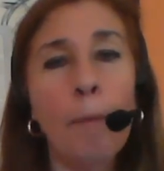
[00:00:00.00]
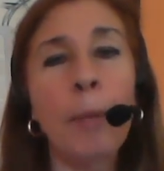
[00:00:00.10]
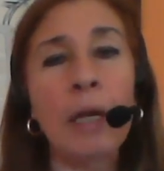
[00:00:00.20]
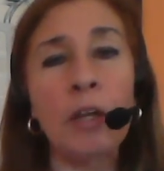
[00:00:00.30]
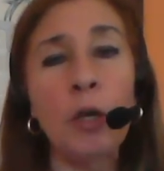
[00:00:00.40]

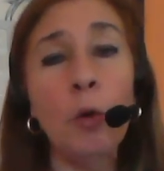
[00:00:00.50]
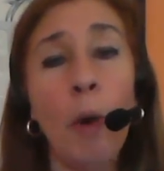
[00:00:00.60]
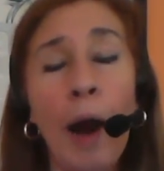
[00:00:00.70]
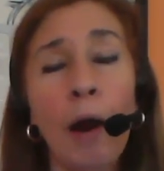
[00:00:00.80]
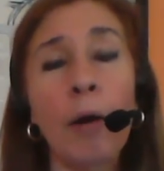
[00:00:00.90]
But you
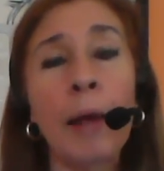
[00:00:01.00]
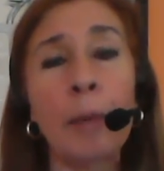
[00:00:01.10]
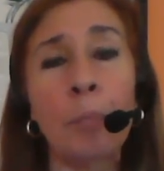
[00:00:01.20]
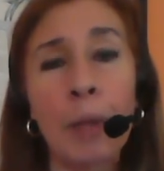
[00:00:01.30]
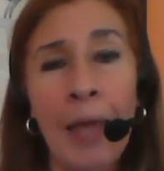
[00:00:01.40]
are a
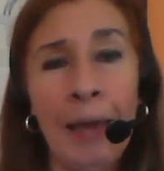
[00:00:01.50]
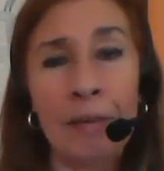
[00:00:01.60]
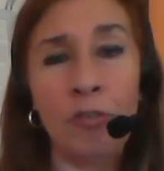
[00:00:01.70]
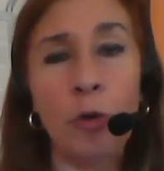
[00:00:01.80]
blend.